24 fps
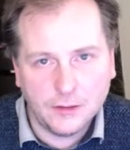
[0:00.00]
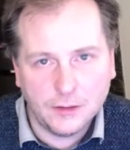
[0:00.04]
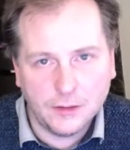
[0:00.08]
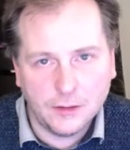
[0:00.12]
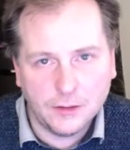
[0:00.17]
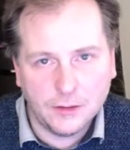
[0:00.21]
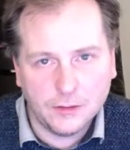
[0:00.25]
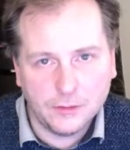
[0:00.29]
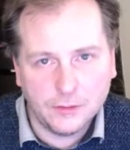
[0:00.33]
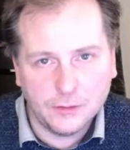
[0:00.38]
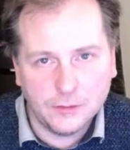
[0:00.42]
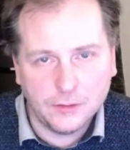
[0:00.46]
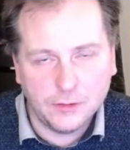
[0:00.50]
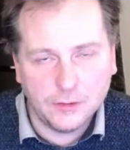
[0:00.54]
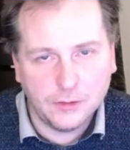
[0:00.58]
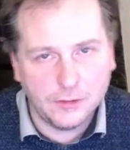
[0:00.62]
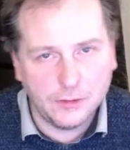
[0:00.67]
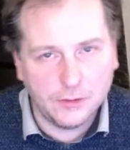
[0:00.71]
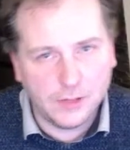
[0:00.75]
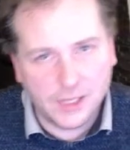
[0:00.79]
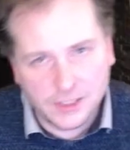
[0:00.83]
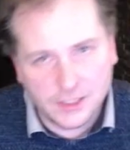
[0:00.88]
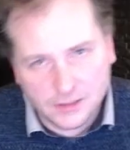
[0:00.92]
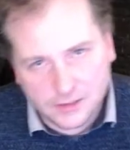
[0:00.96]
on the
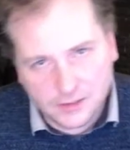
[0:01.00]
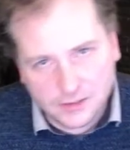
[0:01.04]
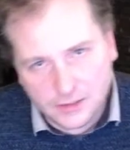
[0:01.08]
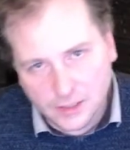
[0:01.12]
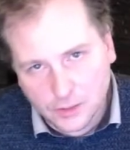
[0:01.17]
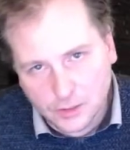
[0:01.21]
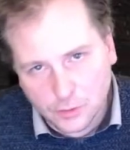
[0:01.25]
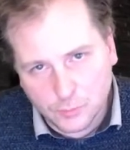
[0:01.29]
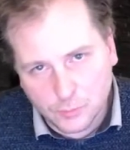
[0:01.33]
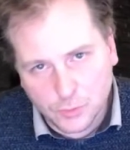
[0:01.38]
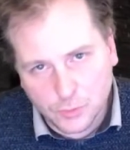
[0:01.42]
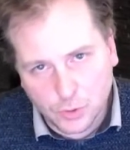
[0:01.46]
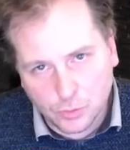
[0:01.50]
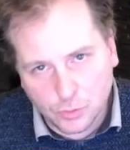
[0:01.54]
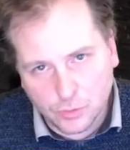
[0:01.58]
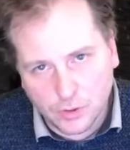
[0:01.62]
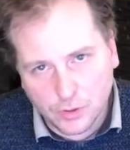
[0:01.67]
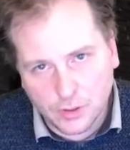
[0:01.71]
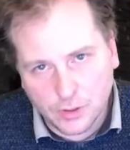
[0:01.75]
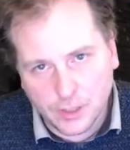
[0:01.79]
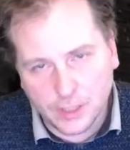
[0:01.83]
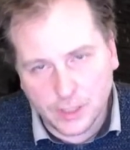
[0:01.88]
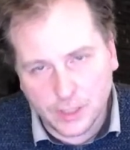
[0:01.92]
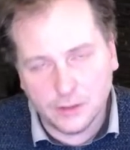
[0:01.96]
editing computer
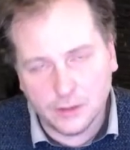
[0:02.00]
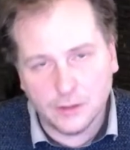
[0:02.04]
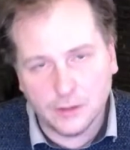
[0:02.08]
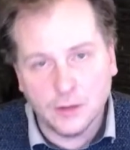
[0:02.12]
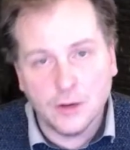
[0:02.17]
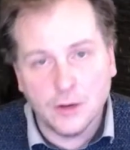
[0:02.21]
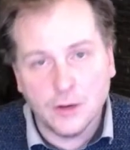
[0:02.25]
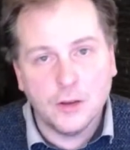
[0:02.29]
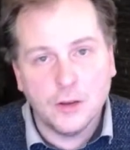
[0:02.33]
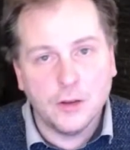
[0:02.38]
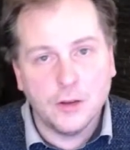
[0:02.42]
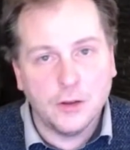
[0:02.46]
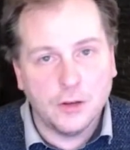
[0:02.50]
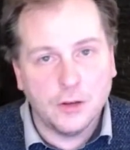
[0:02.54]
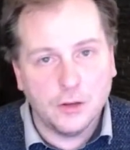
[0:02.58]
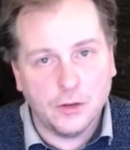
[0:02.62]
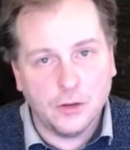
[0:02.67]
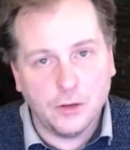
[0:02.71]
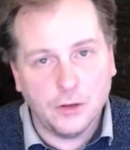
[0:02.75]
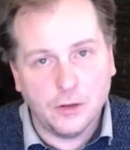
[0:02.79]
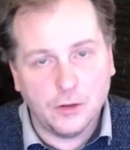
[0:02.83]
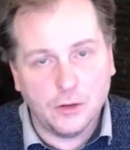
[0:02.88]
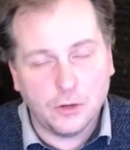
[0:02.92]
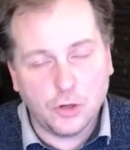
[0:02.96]
and
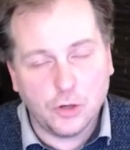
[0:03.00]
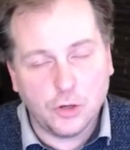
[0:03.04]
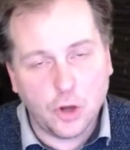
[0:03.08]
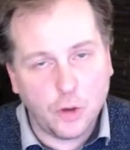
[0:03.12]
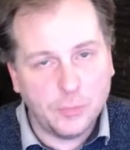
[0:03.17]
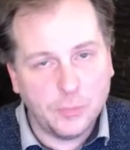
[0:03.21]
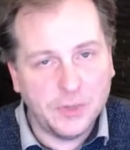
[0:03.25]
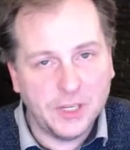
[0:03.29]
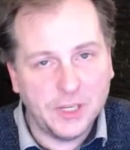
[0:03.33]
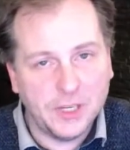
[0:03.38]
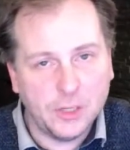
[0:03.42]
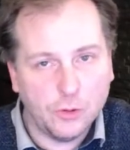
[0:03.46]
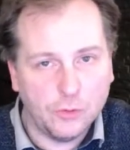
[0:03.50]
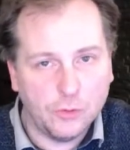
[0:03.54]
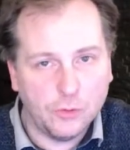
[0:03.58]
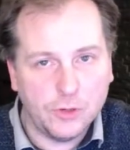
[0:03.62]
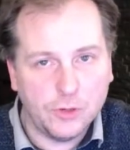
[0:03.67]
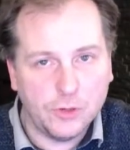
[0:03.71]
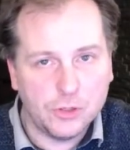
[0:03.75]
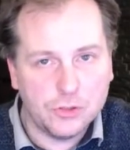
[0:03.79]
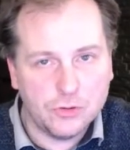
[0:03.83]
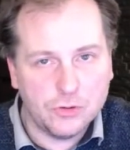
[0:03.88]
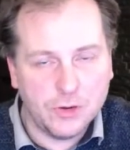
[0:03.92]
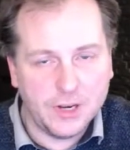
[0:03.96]
copy it over
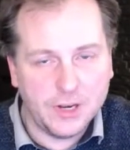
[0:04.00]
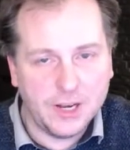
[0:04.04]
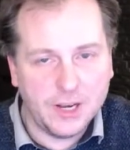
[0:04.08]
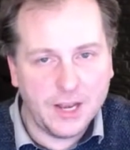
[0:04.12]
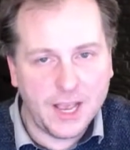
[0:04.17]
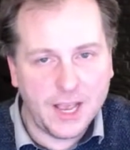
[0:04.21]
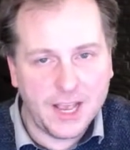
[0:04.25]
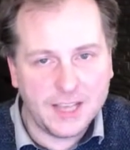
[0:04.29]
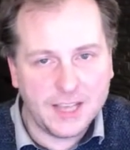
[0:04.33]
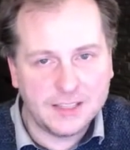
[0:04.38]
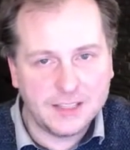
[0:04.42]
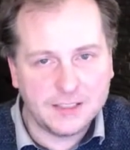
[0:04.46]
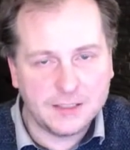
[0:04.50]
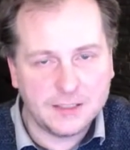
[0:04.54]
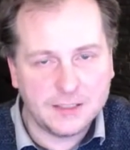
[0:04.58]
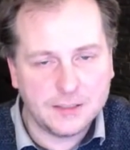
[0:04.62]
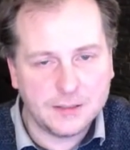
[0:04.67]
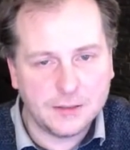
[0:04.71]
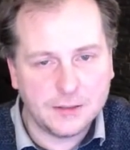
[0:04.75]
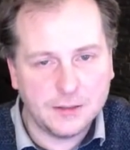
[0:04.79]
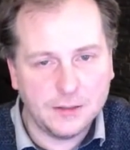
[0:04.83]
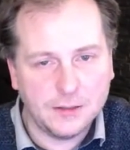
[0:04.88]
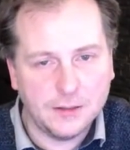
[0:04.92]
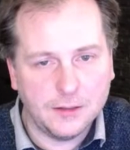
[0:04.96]
to a NAS,
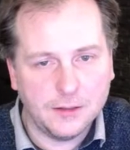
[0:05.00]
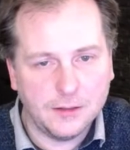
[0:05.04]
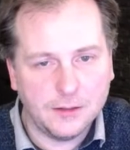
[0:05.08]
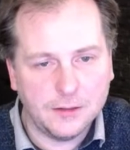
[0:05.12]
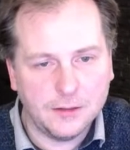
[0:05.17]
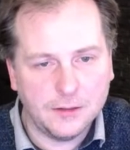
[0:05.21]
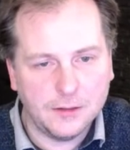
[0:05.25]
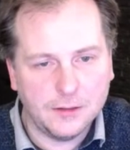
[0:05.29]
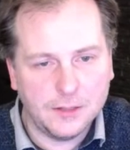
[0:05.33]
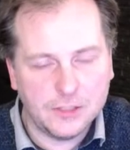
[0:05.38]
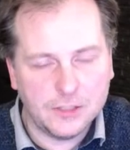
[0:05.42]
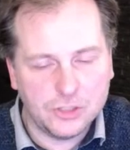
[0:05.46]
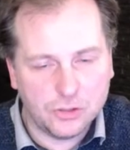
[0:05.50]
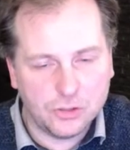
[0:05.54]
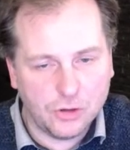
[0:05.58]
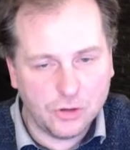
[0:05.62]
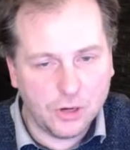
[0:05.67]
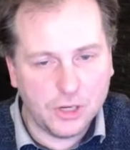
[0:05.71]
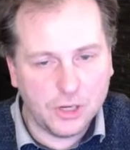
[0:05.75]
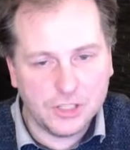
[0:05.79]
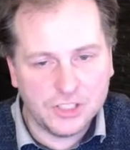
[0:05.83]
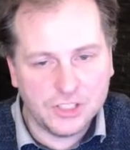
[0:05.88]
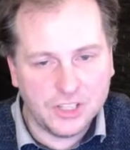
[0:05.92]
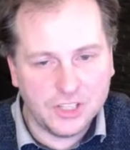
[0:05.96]

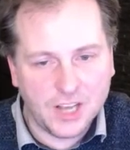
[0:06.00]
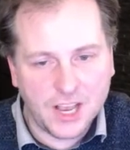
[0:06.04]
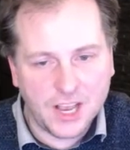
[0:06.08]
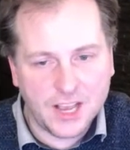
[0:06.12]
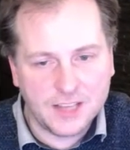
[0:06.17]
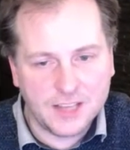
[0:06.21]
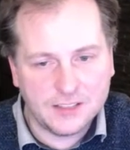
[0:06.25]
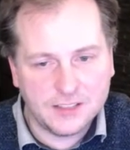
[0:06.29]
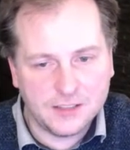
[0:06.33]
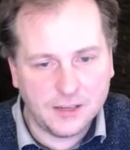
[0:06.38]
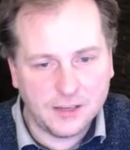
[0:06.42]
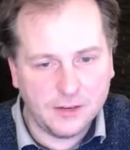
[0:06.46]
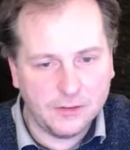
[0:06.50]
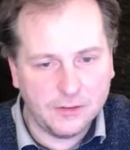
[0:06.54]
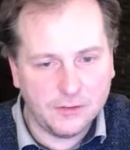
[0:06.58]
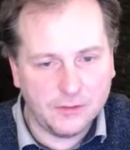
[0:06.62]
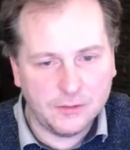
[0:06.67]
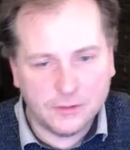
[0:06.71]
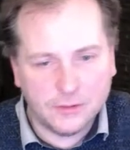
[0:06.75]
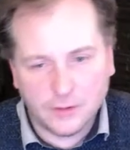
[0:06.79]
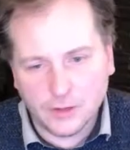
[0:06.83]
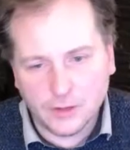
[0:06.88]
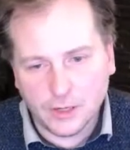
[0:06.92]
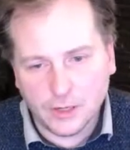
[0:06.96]
Synology NAS, and
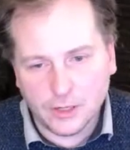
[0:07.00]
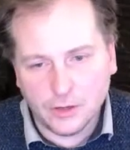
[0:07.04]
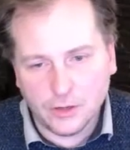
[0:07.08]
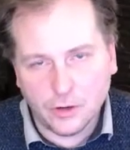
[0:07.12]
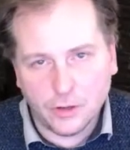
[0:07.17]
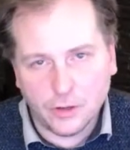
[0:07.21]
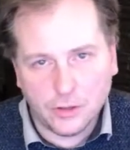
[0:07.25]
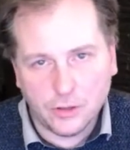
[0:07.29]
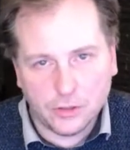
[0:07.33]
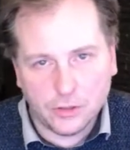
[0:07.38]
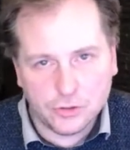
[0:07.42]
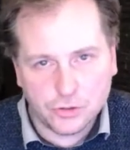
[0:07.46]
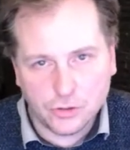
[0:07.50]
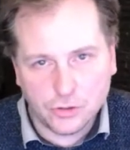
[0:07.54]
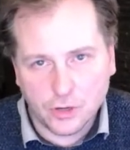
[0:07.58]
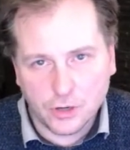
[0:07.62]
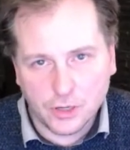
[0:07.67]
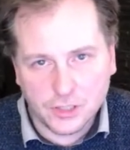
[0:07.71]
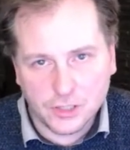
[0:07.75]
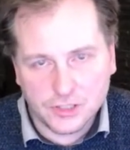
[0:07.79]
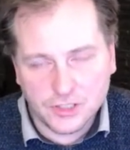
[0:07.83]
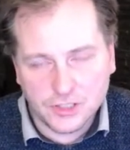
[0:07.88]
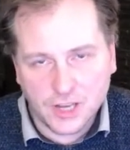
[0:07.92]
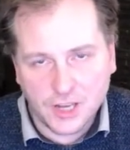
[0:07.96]
another
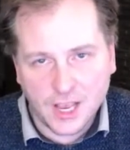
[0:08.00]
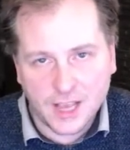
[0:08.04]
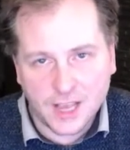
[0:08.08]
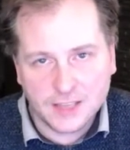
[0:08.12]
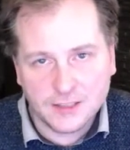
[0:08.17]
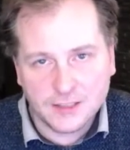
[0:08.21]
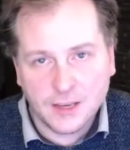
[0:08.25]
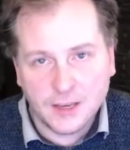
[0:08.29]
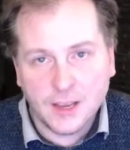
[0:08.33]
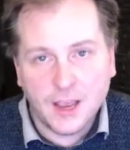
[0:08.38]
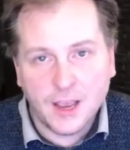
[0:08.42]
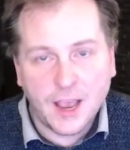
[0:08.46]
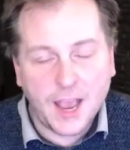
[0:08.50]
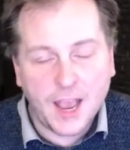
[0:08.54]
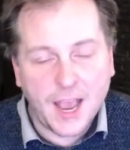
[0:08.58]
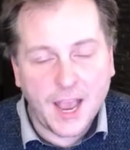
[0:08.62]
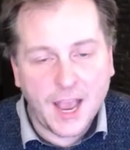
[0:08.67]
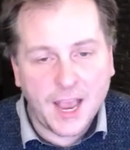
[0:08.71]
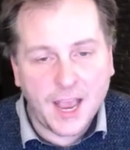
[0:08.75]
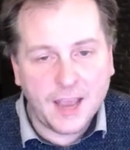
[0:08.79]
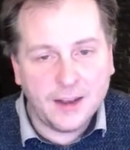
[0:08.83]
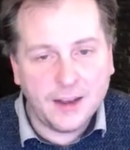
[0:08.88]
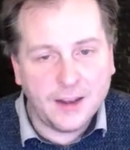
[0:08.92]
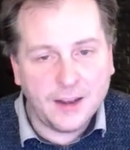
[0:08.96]
Synology NAS,
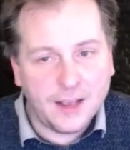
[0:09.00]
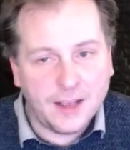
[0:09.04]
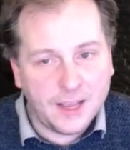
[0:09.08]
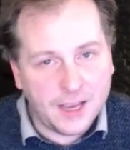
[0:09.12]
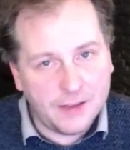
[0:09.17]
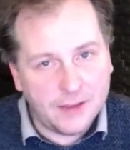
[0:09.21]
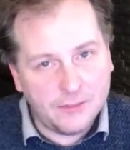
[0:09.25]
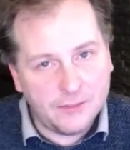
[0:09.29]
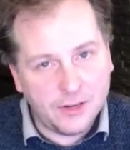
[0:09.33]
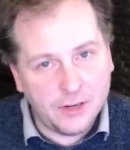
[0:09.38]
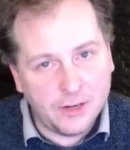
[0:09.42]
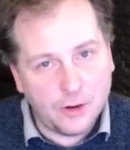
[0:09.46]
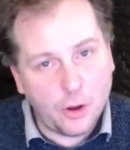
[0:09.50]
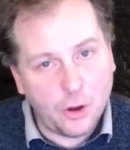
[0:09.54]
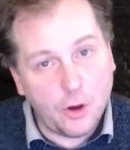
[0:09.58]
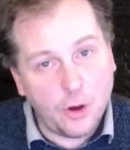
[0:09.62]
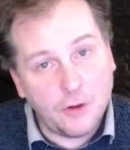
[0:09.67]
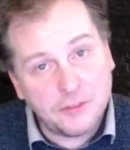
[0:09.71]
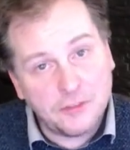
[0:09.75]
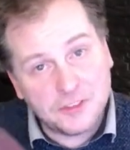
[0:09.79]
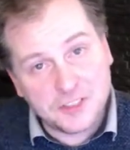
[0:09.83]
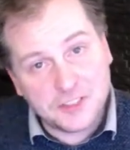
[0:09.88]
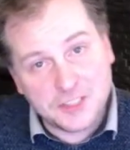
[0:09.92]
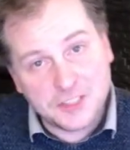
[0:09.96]
and I have an
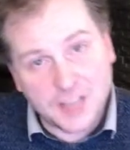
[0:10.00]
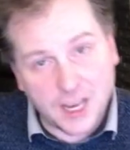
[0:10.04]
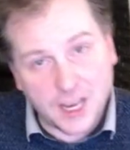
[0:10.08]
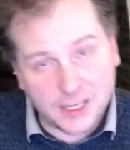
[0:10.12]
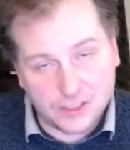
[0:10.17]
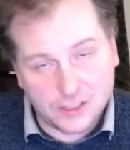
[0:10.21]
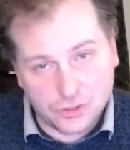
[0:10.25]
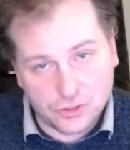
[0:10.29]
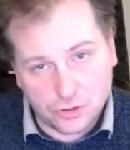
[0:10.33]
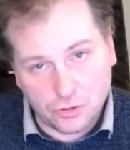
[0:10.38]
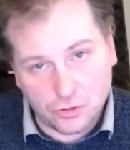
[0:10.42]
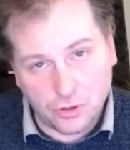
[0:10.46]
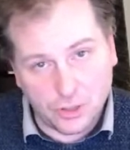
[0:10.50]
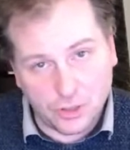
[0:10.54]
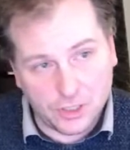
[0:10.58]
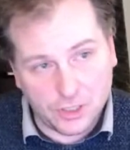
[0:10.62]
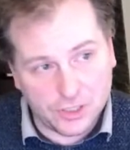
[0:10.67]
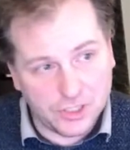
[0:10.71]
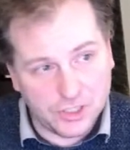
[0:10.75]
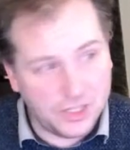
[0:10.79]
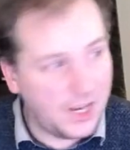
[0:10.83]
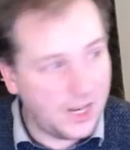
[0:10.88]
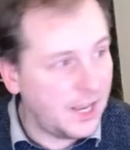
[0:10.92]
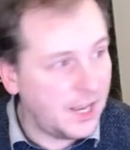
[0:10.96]
offsite
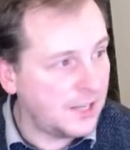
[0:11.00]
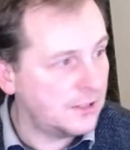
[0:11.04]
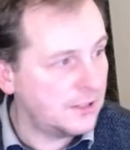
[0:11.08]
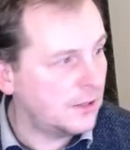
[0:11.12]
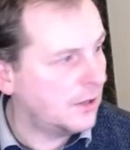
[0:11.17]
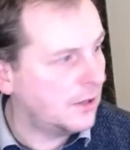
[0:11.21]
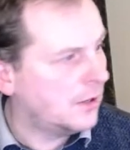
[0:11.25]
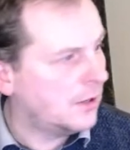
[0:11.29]
Synology NAS.